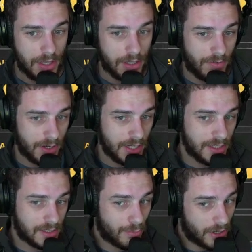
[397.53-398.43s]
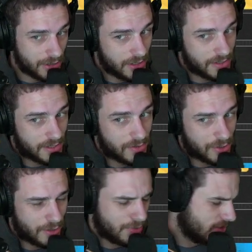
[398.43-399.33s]
The fight against oppression and
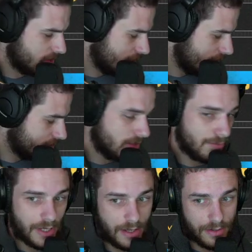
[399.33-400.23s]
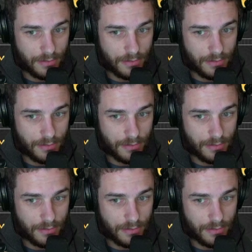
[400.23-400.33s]
censorship is a constant battle.